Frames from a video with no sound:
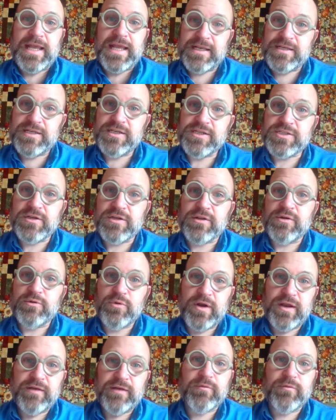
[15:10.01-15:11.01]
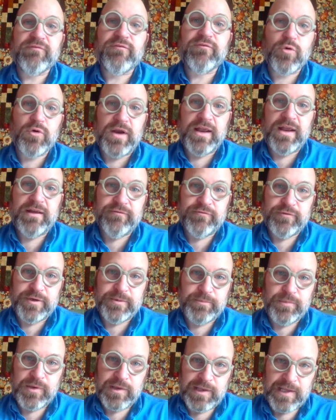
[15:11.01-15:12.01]
And additionally, we'll have them for
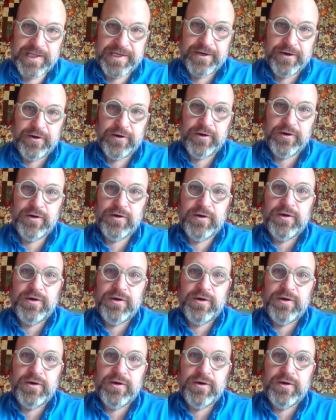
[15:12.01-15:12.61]
every player.